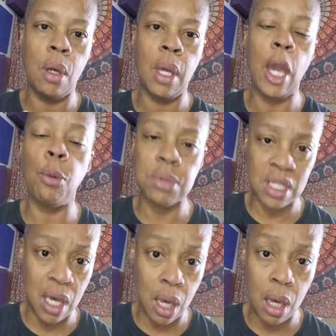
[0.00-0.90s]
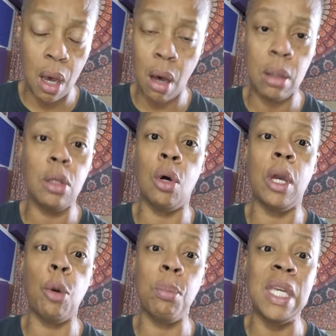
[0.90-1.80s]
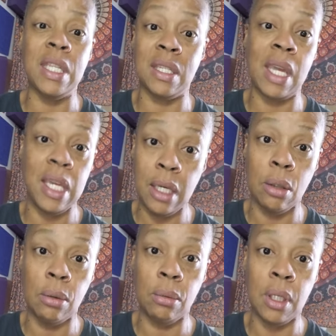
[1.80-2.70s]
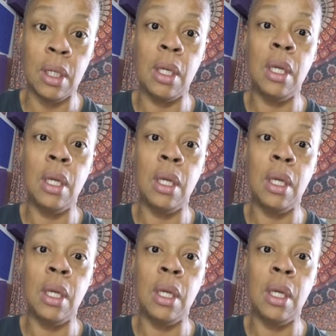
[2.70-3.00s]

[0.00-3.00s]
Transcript: helps, you know, help me to stay healed